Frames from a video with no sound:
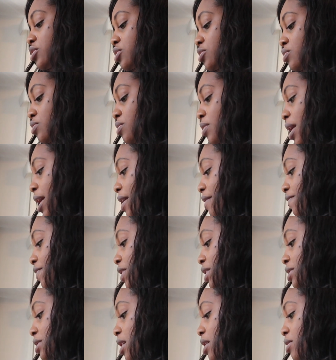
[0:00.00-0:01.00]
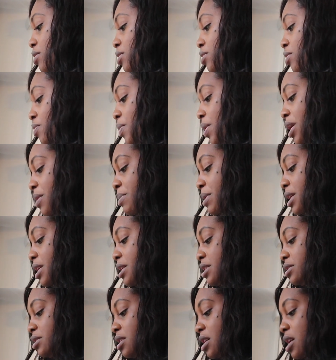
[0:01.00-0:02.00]
to have things out of the way,
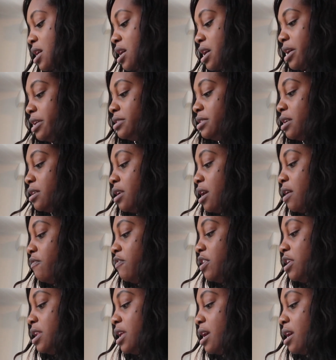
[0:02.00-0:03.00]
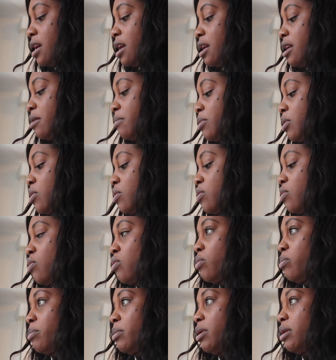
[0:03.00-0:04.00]
because it's not every day I am
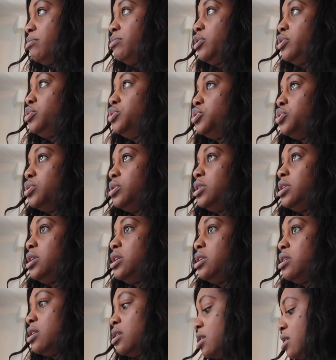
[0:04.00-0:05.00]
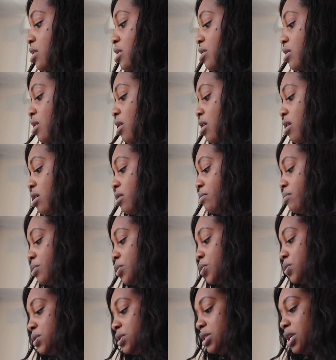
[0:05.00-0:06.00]
home. I'm usually gone
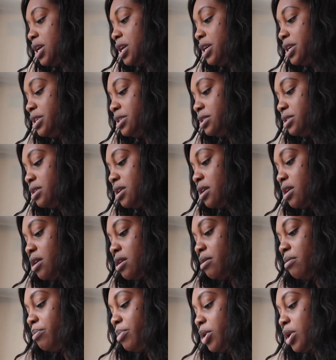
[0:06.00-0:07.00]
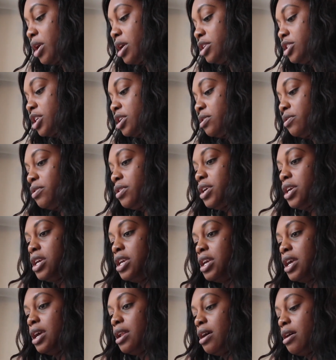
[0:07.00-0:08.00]
most days, but I generally
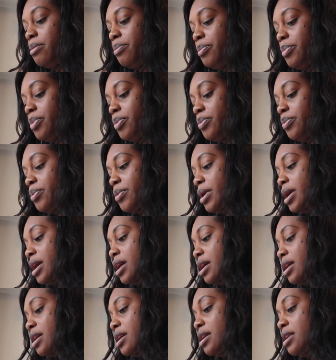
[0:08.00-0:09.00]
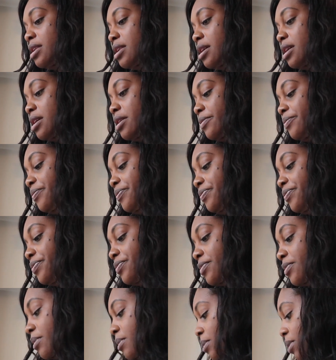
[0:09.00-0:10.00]
get up and
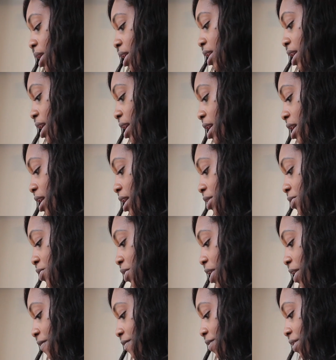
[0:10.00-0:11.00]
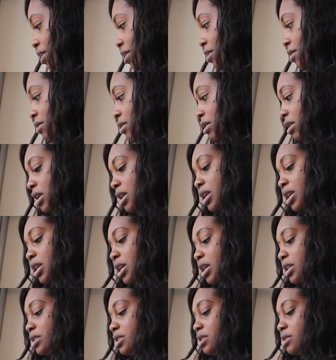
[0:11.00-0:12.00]
yeah, I drive the
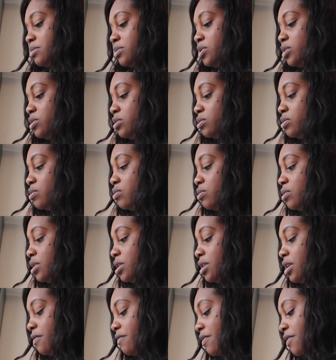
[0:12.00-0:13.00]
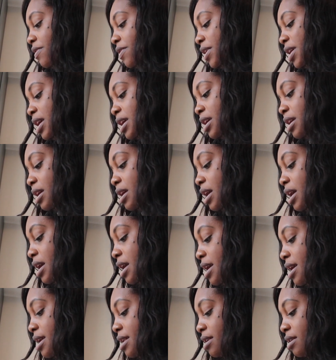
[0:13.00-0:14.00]
kids them to school and everything
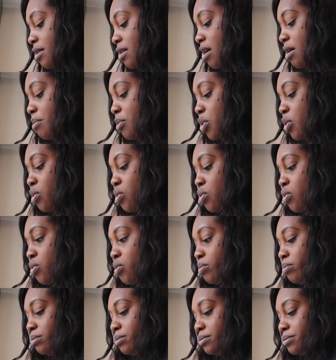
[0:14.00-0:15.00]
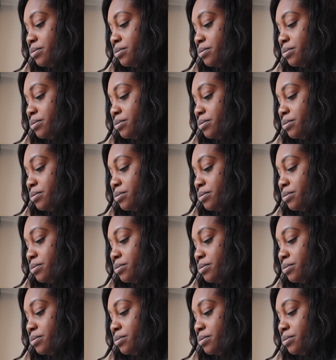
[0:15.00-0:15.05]
and come home.